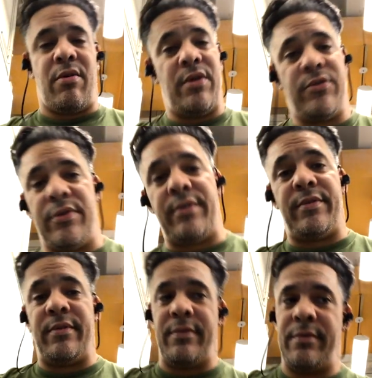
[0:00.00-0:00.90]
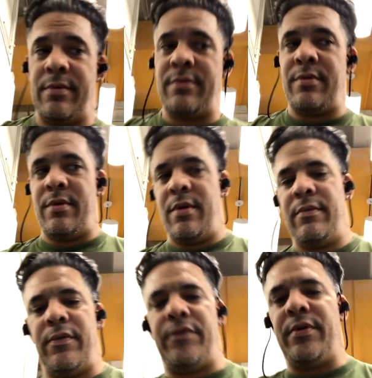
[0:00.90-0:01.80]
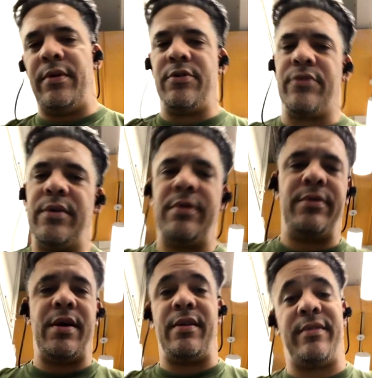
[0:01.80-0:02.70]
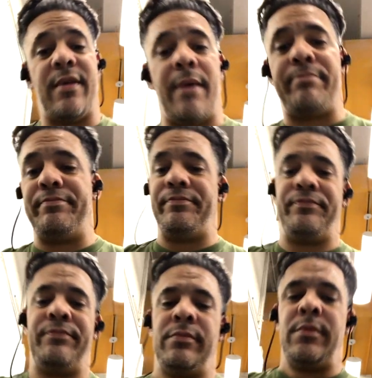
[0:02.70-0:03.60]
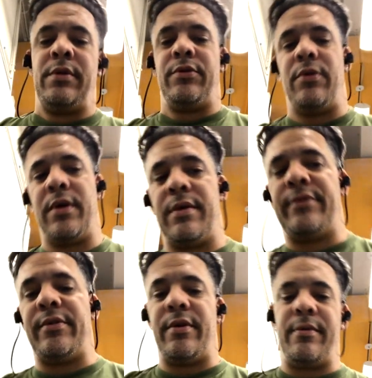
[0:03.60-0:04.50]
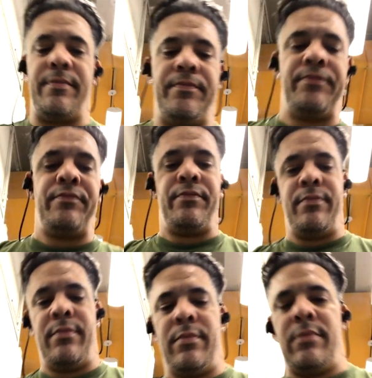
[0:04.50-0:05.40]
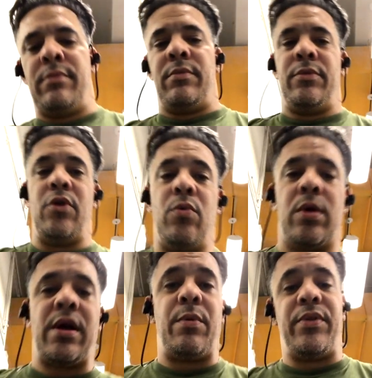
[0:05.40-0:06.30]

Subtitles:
are injuries. If you feel an injury, you gotta stop. That's all I gotta say. Don't work out